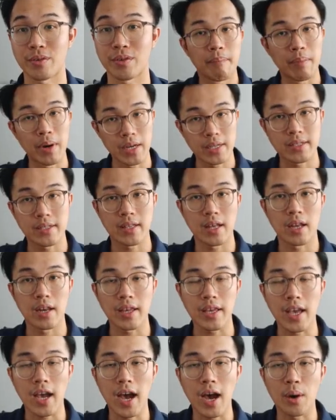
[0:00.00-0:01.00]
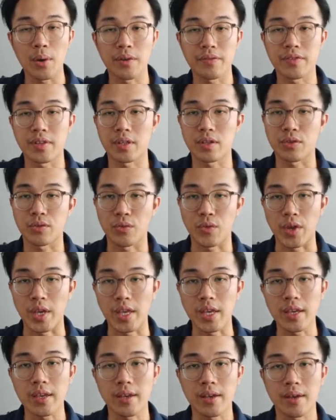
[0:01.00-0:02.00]
Personally, out of the
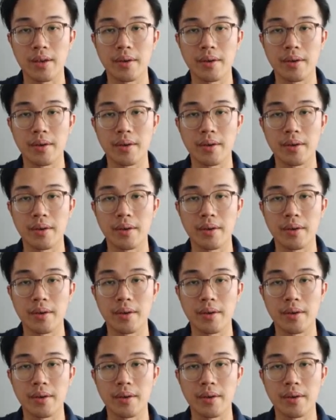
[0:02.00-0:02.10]
3,